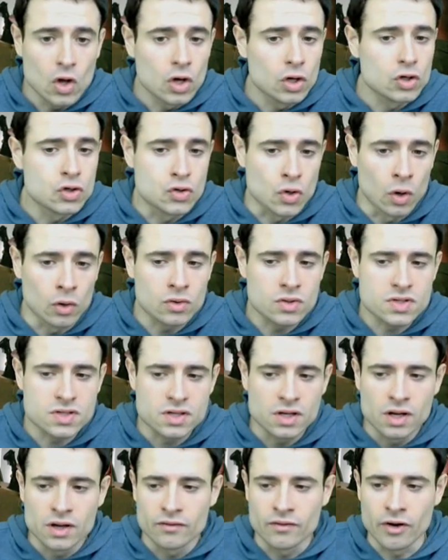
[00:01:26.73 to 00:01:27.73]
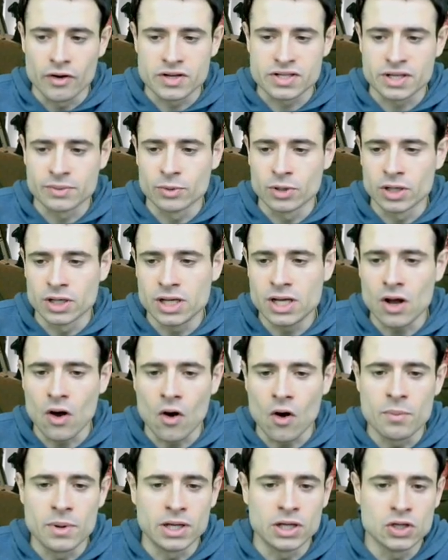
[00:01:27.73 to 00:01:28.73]
Drones, very similarly, are
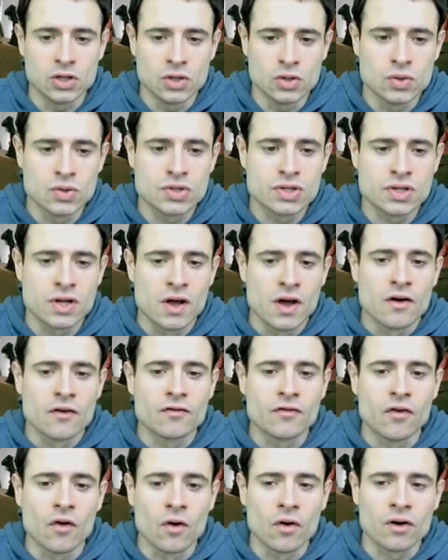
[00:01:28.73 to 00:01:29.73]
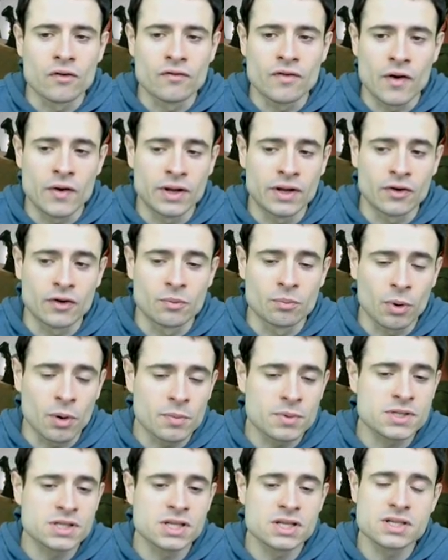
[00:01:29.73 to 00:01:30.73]
being used for very different
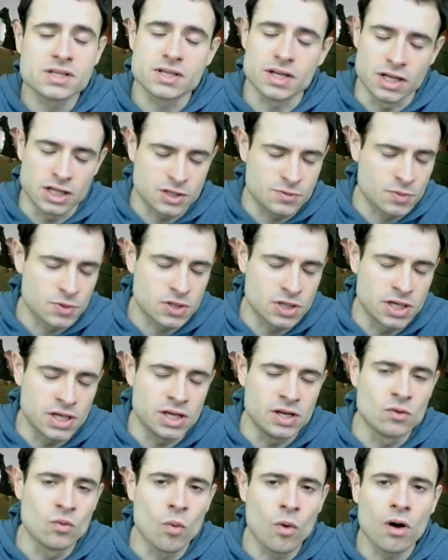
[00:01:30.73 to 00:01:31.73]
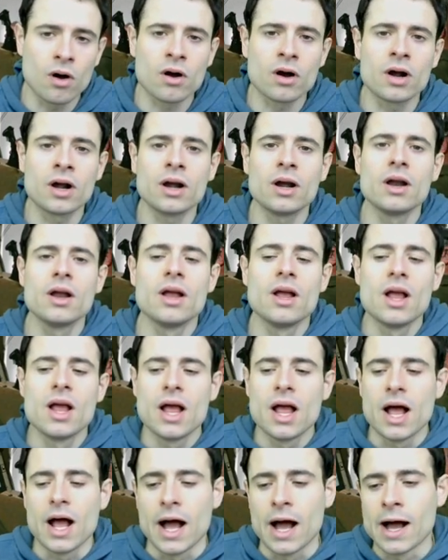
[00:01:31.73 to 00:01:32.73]
purposes, especially in war.
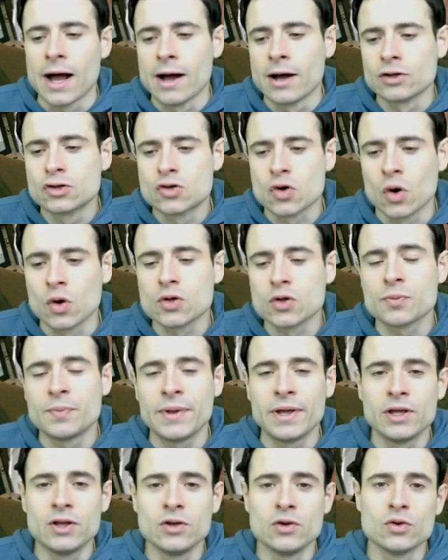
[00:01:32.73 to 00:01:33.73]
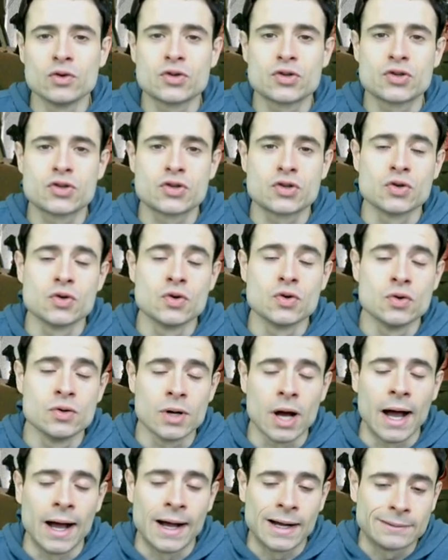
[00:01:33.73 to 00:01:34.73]
Uh, drones are being used to
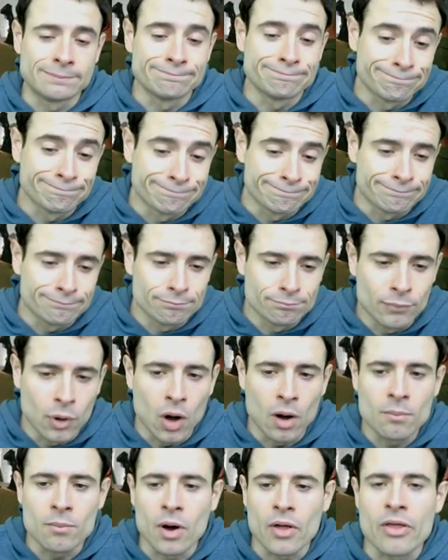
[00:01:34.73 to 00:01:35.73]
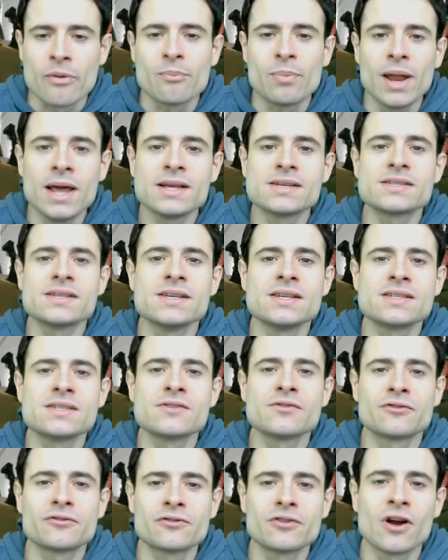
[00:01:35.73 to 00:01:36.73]
um, bomb other places
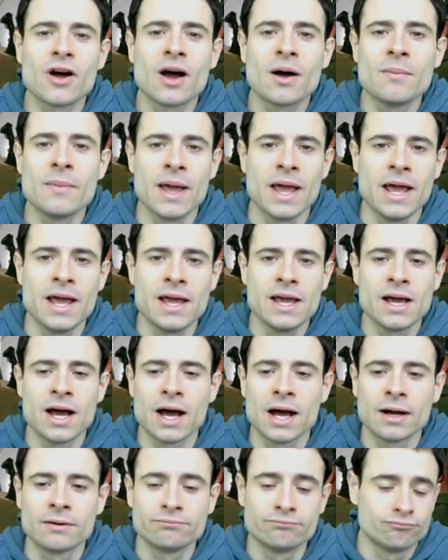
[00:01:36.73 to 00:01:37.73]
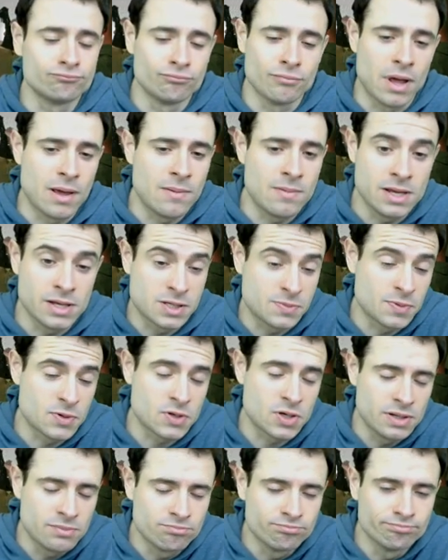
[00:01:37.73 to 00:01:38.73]
from a uh, maybe
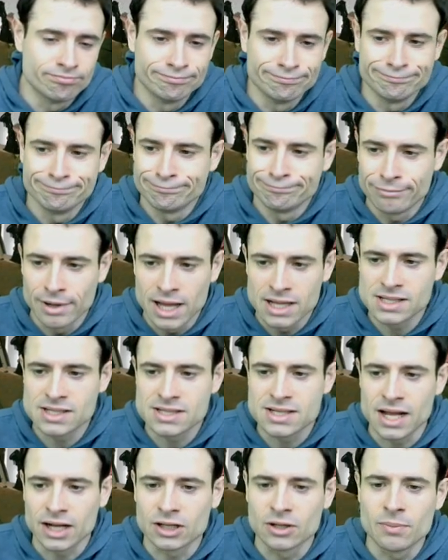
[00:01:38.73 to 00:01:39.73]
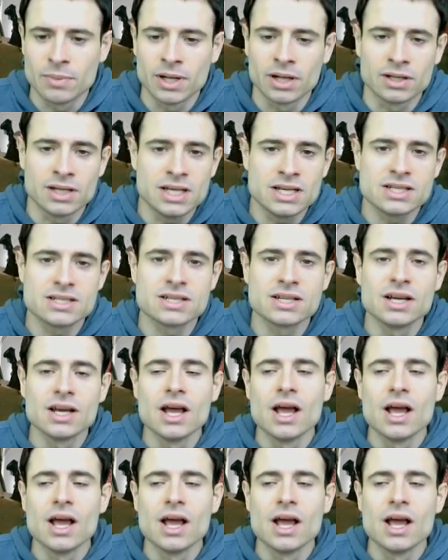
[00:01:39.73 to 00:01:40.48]
especially places like the Middle East